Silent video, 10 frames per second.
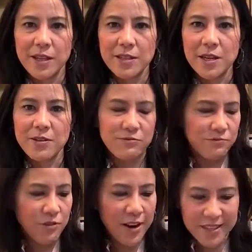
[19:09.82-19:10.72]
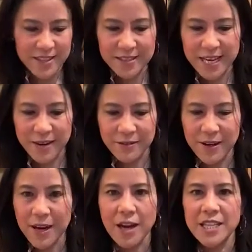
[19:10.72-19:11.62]
So write these
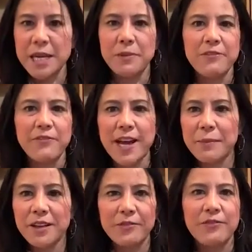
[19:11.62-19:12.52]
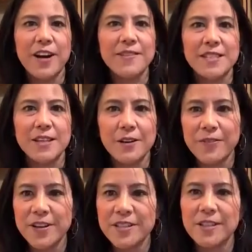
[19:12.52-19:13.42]
down. I take my family on five star
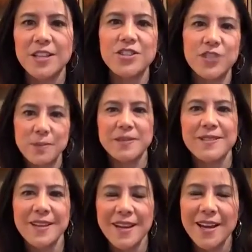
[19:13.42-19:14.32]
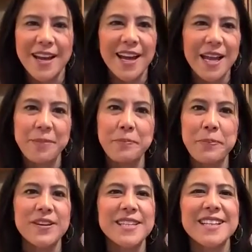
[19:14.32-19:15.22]
first class trips um,
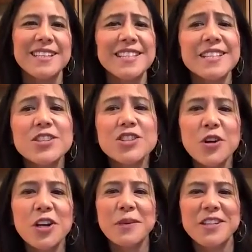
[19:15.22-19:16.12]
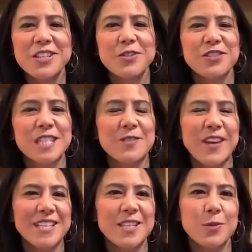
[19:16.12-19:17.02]
because I can see the joy on my children's
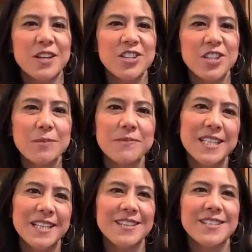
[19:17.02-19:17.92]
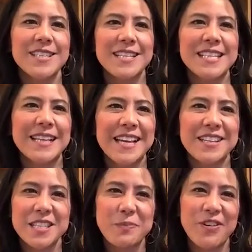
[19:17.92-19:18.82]
faces when I show them the tickets to Disneyland
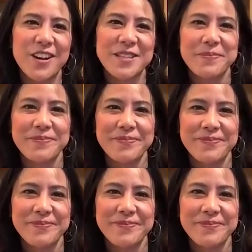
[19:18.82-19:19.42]
and surprise them.